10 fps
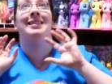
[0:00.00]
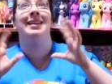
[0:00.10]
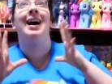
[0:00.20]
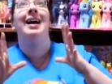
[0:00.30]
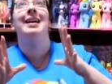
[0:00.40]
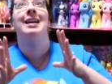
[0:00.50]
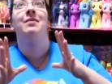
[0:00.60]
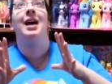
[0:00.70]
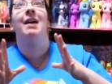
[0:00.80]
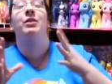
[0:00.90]
dying
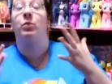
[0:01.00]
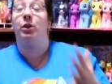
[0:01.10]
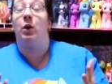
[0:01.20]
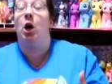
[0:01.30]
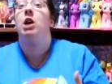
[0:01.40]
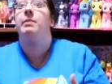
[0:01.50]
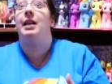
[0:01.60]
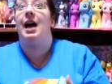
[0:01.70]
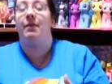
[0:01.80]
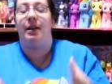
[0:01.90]
of laughter. Well, you heard me
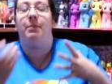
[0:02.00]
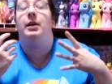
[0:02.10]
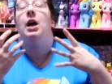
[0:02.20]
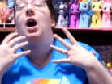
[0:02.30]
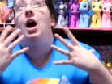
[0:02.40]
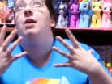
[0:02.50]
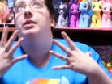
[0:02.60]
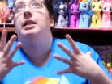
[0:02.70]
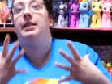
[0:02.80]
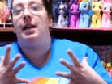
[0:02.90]
laughing, but I
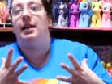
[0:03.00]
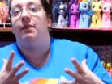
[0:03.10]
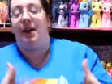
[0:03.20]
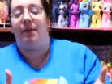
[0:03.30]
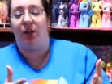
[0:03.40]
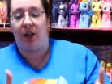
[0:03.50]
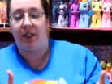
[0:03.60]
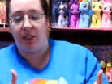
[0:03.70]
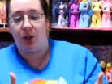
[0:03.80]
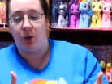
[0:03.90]
was like dying of laughter
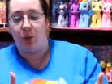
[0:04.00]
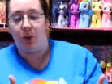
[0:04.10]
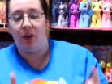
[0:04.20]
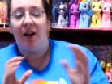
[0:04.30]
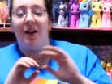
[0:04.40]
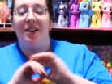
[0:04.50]
because he's so cool.